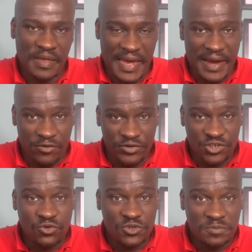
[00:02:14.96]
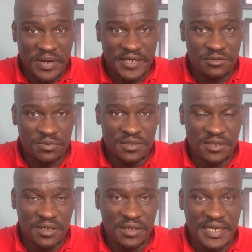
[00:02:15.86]
our resource base with
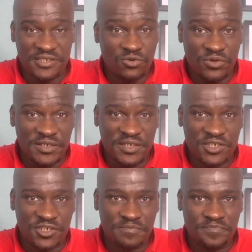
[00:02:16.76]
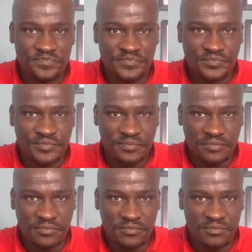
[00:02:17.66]
as an organisation.
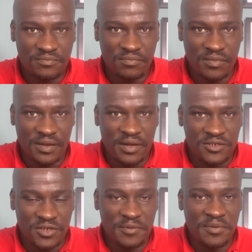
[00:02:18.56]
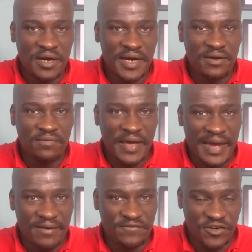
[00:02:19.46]
So keep an eye
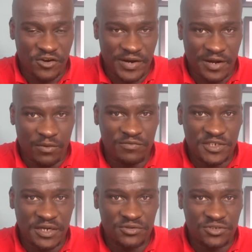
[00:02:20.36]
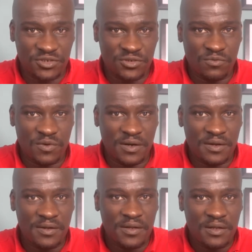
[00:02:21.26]
out for Crank. We're obviously going to
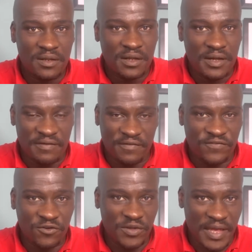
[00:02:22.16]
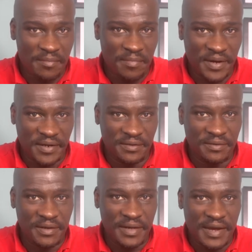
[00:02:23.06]
have a full campaign
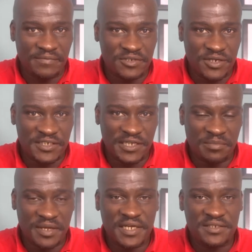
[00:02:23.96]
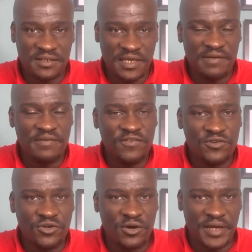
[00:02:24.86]
advertising it. But here's the thing, even if you're
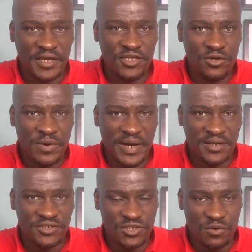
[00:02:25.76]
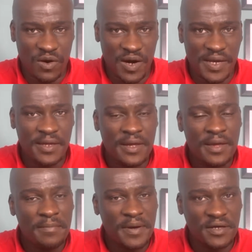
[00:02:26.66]
not a UX, UI
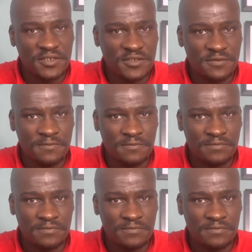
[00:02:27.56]
person,